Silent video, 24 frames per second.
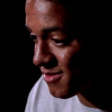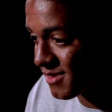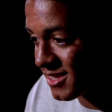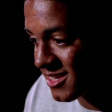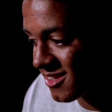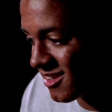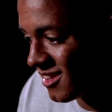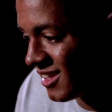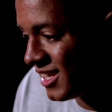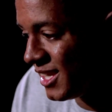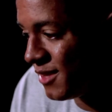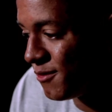why,
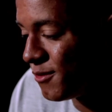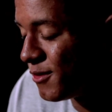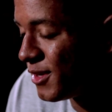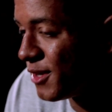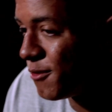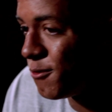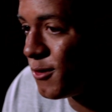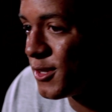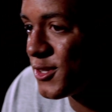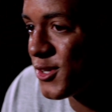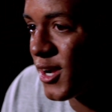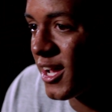even
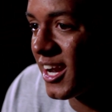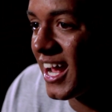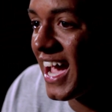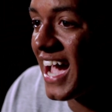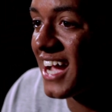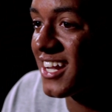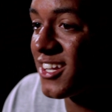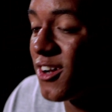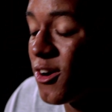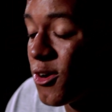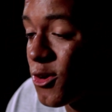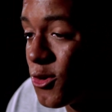if we try to
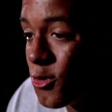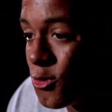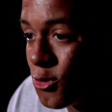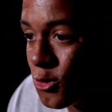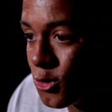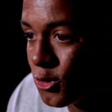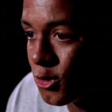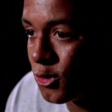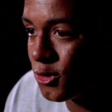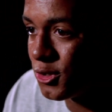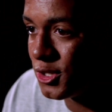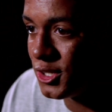act all
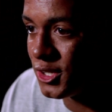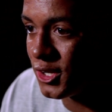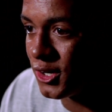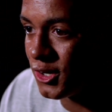cool,